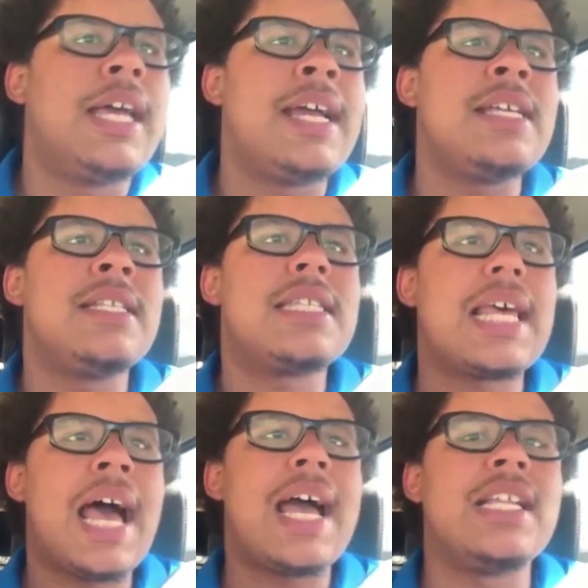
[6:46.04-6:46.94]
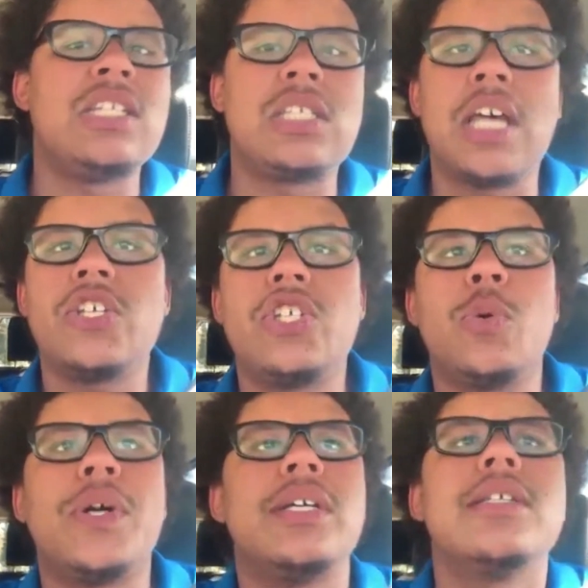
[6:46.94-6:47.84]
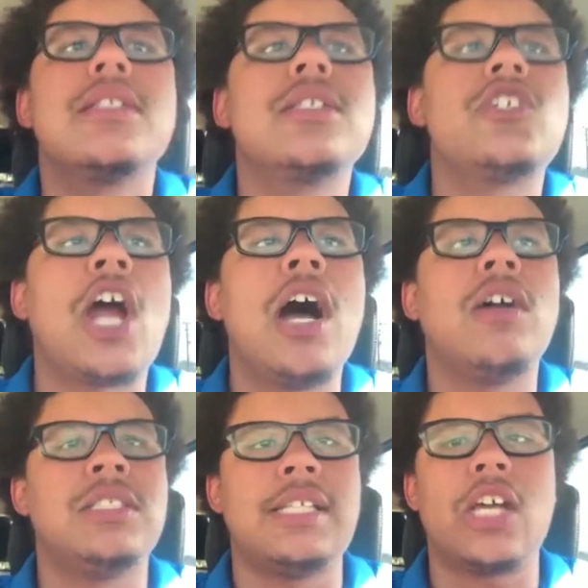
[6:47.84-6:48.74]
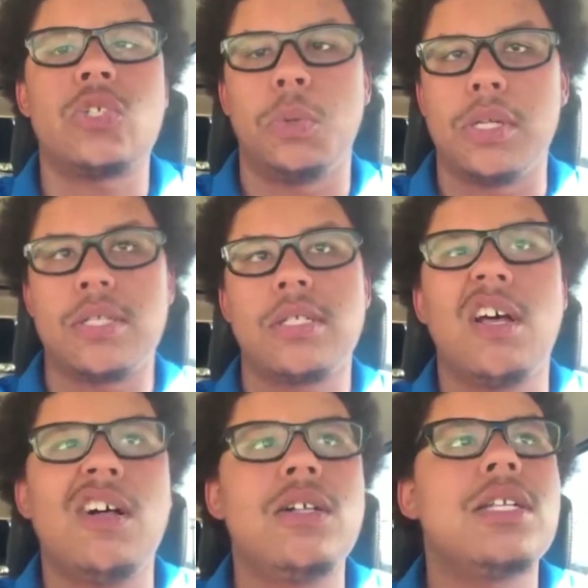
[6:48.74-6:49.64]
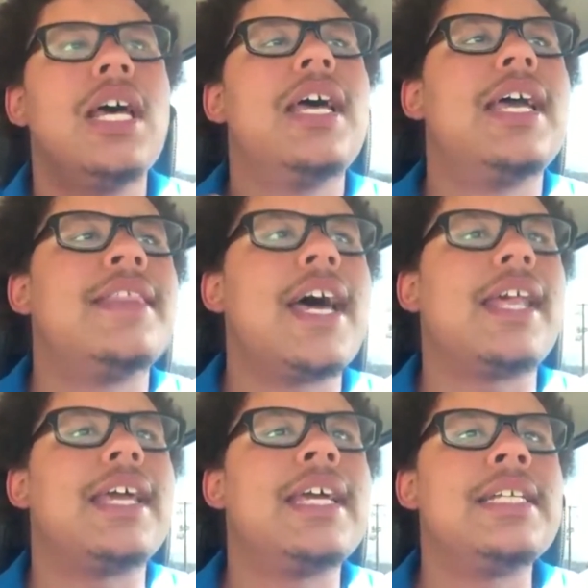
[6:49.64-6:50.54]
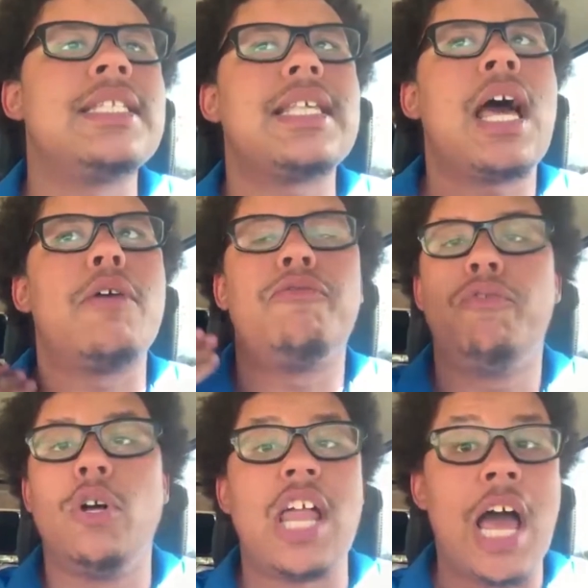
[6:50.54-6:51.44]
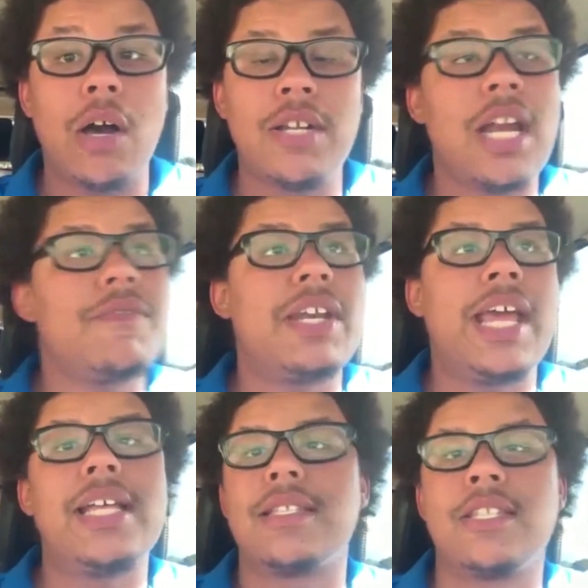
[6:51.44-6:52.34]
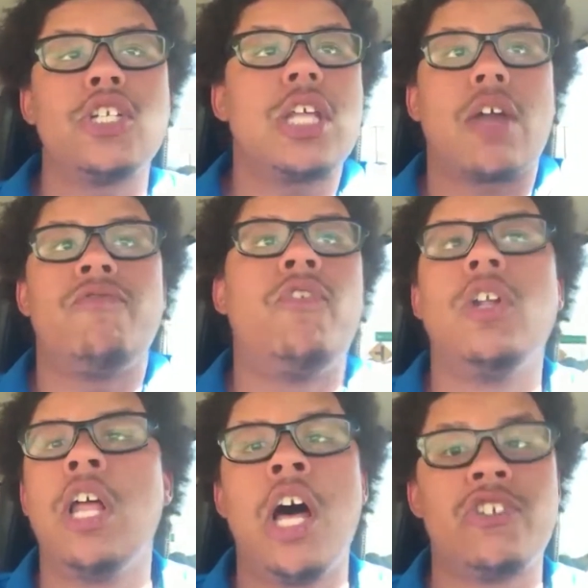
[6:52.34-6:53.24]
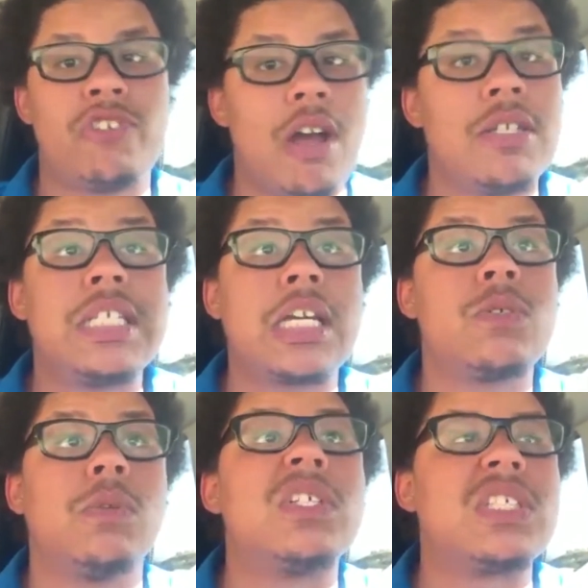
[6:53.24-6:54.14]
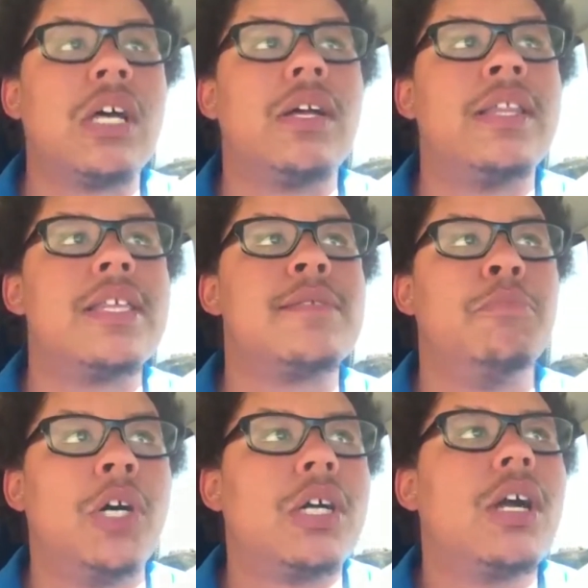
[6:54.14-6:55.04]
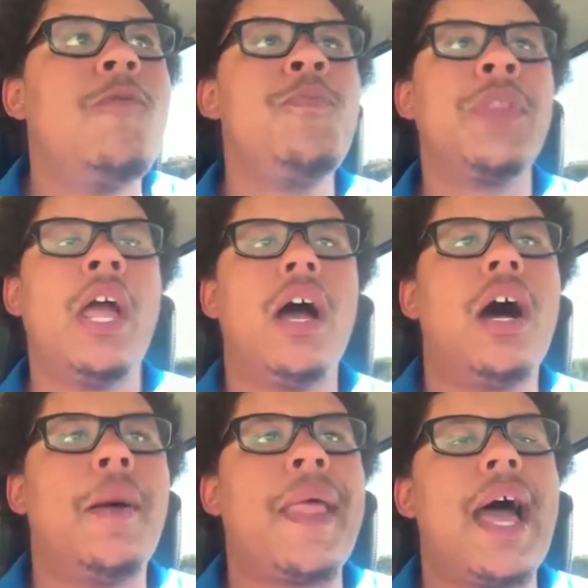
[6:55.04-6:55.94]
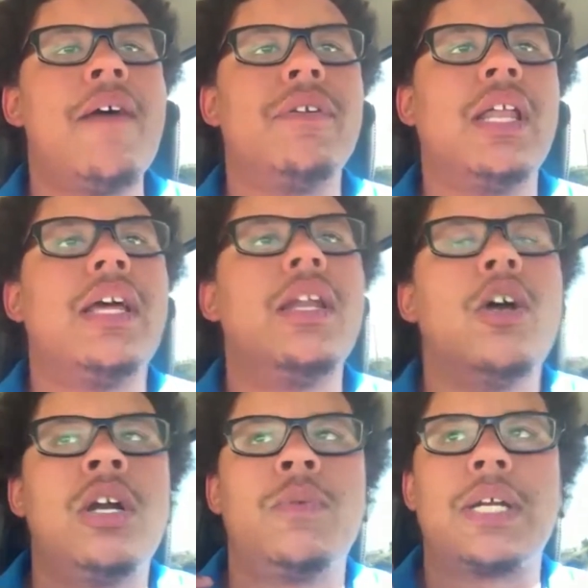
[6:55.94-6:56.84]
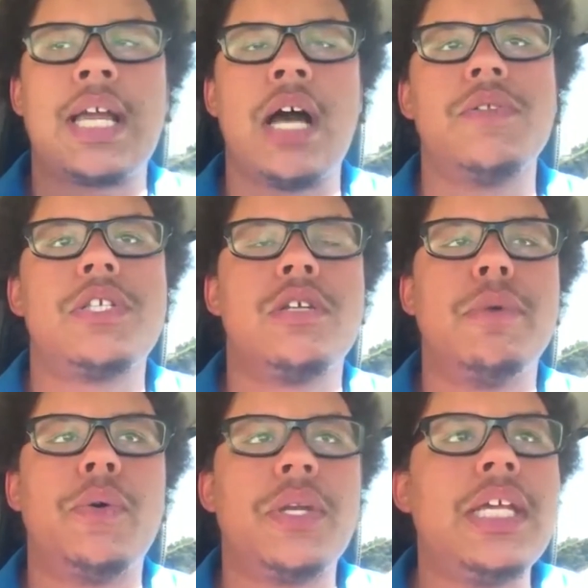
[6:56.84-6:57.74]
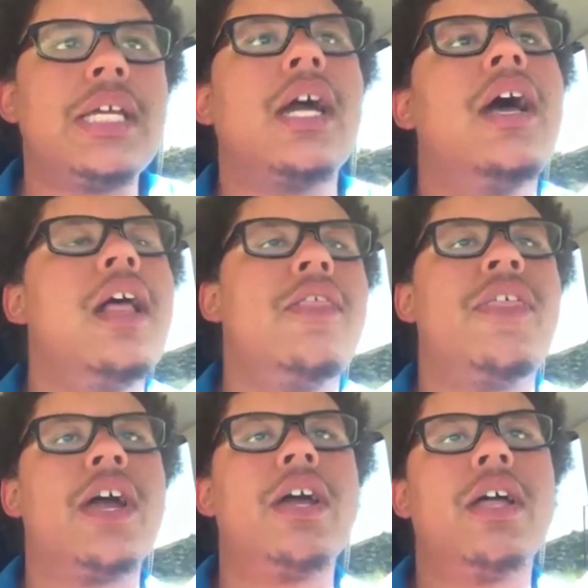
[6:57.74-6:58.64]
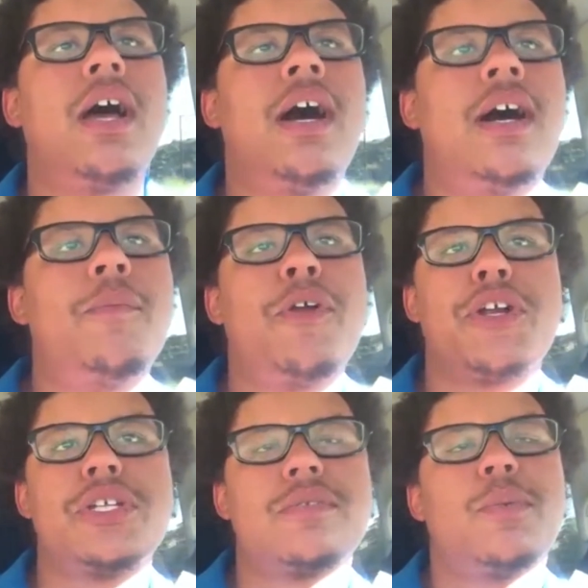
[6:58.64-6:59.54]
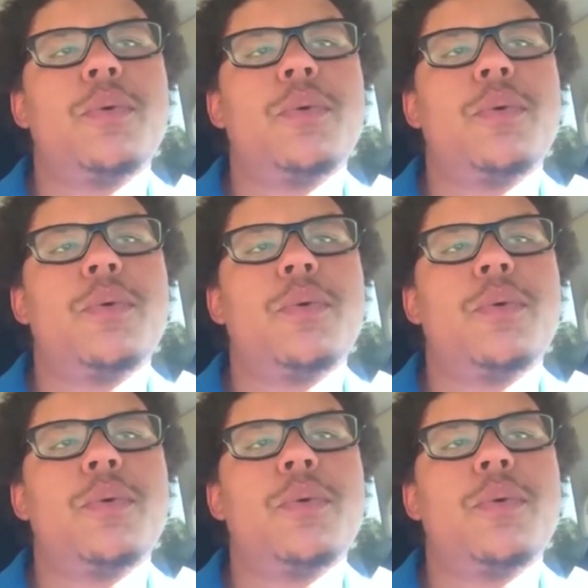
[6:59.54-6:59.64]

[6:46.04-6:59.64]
hints at incestuous child sexual assault, that it hints at full out, not even hint, there's like full on child sexual assault in this book um, that Evelyn recounts to Monique. There, um, there's